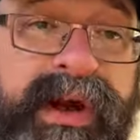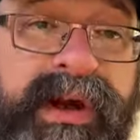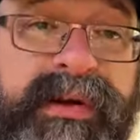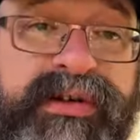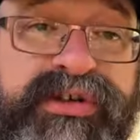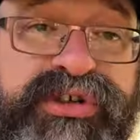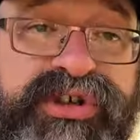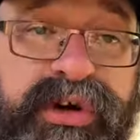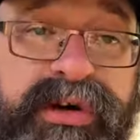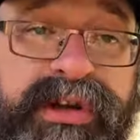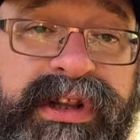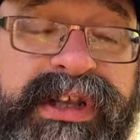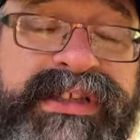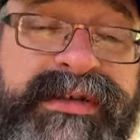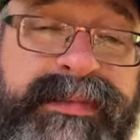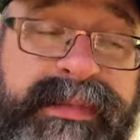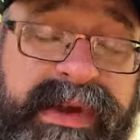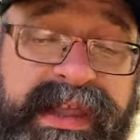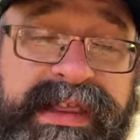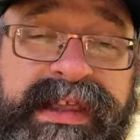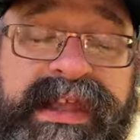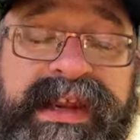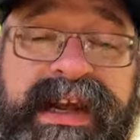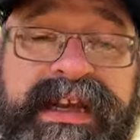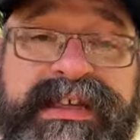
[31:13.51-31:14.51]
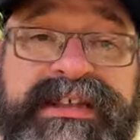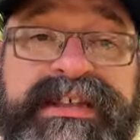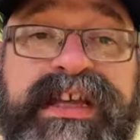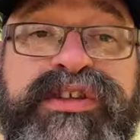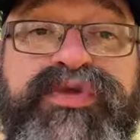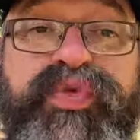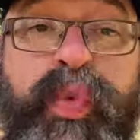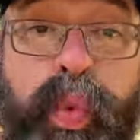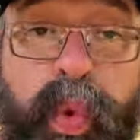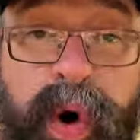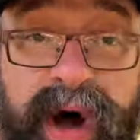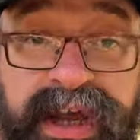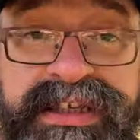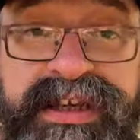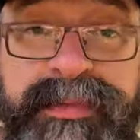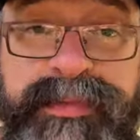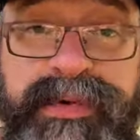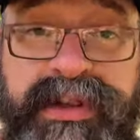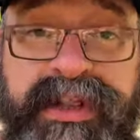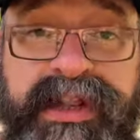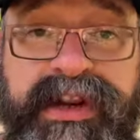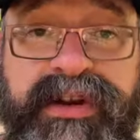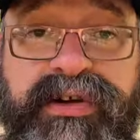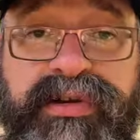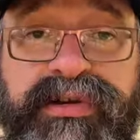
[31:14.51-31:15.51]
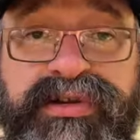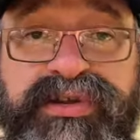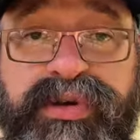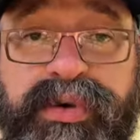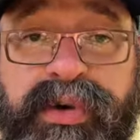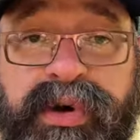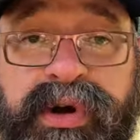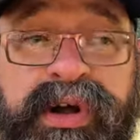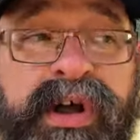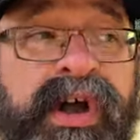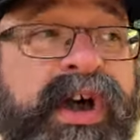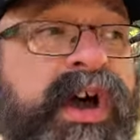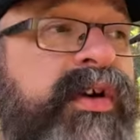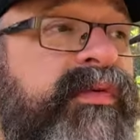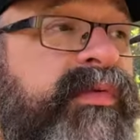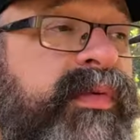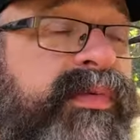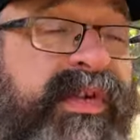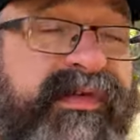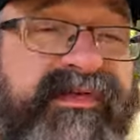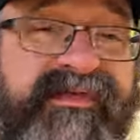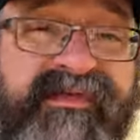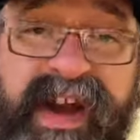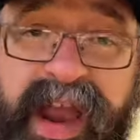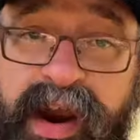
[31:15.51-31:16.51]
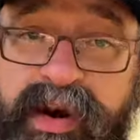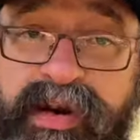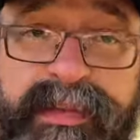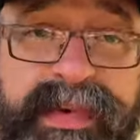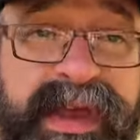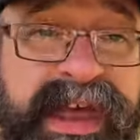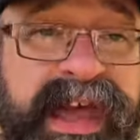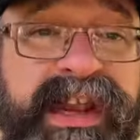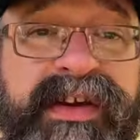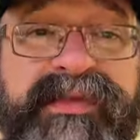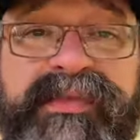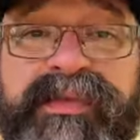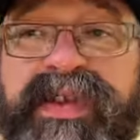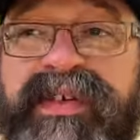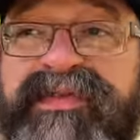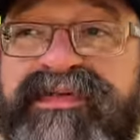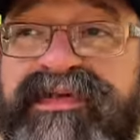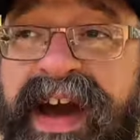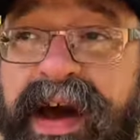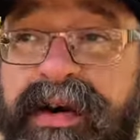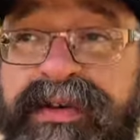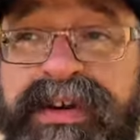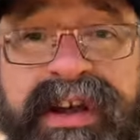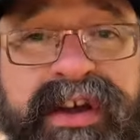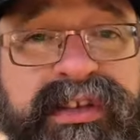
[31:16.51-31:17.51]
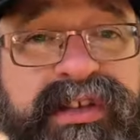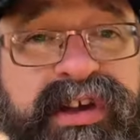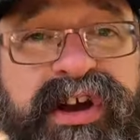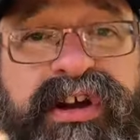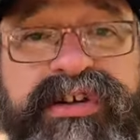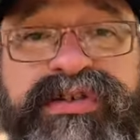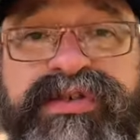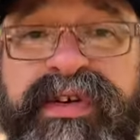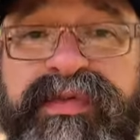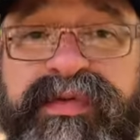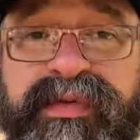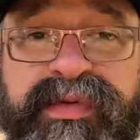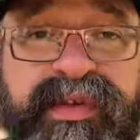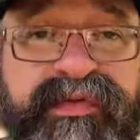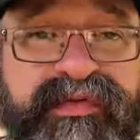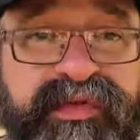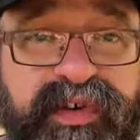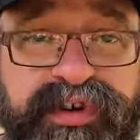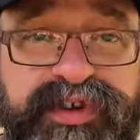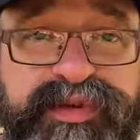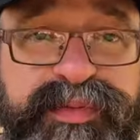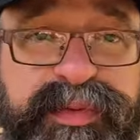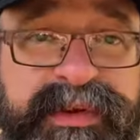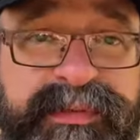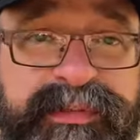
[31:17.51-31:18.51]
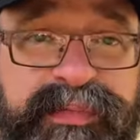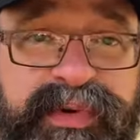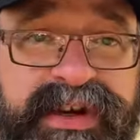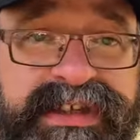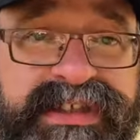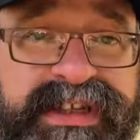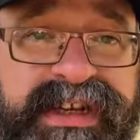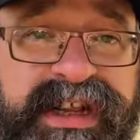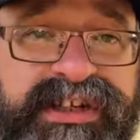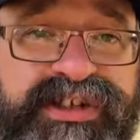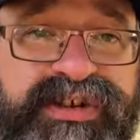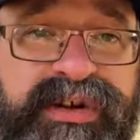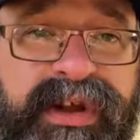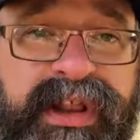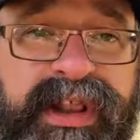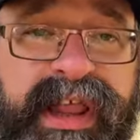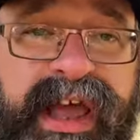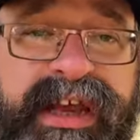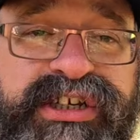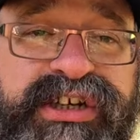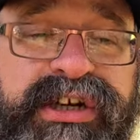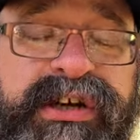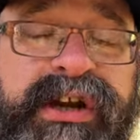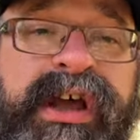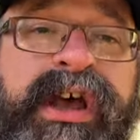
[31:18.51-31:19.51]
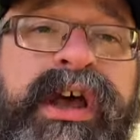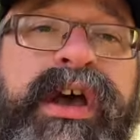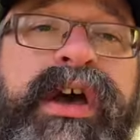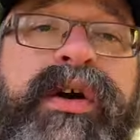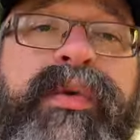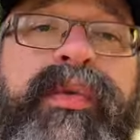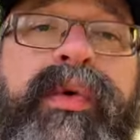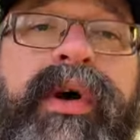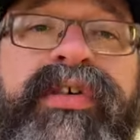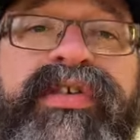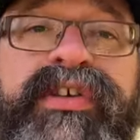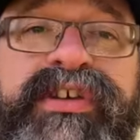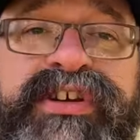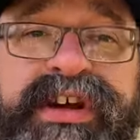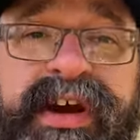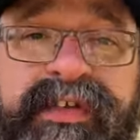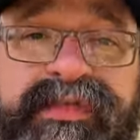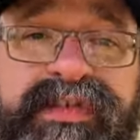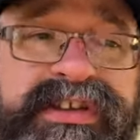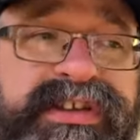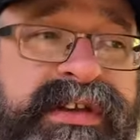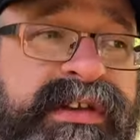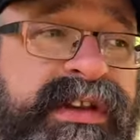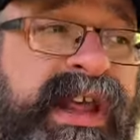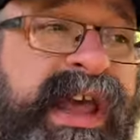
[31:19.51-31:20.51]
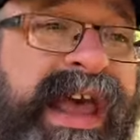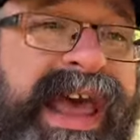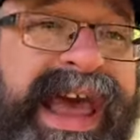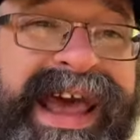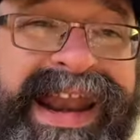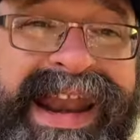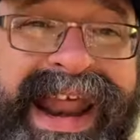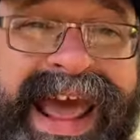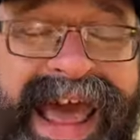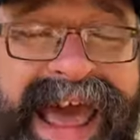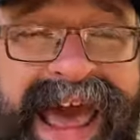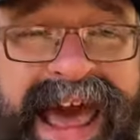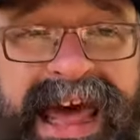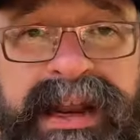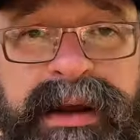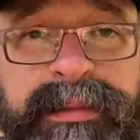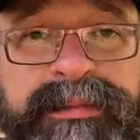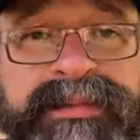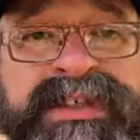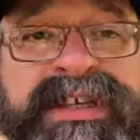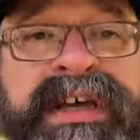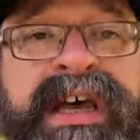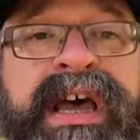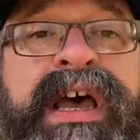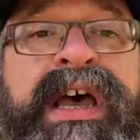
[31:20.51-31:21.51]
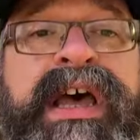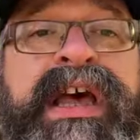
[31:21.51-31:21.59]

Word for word: journalism in the United States was a political tool from the very beginning, from the founding of the country, from the first presidential election with Jefferson and Adams.